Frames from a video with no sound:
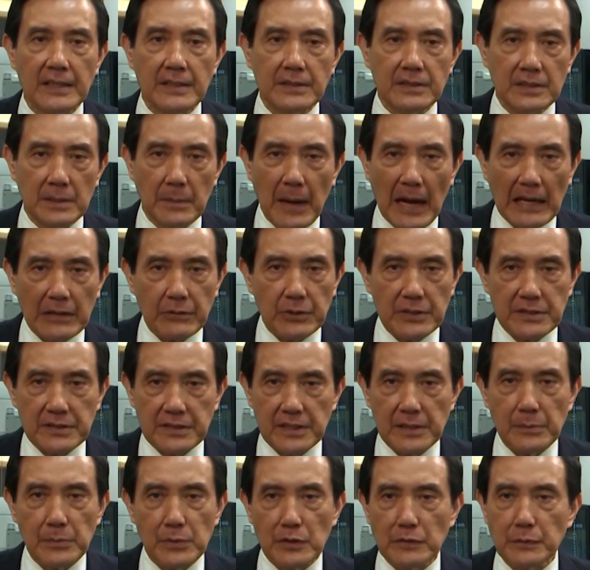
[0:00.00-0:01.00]

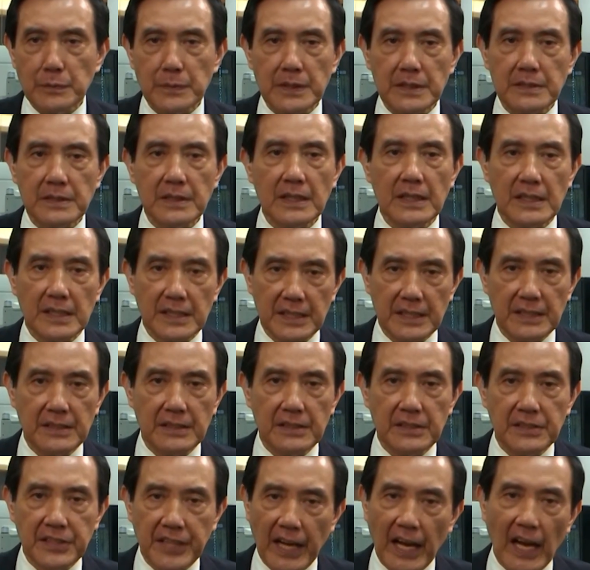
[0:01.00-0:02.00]
democracy movement in
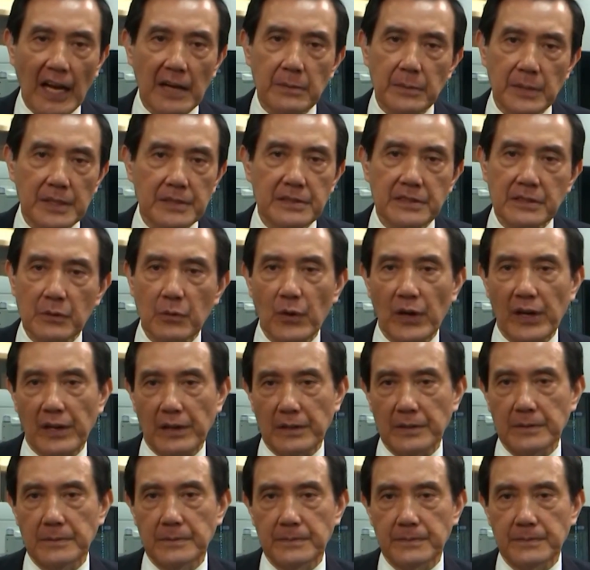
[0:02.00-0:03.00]
Tiananmen Square.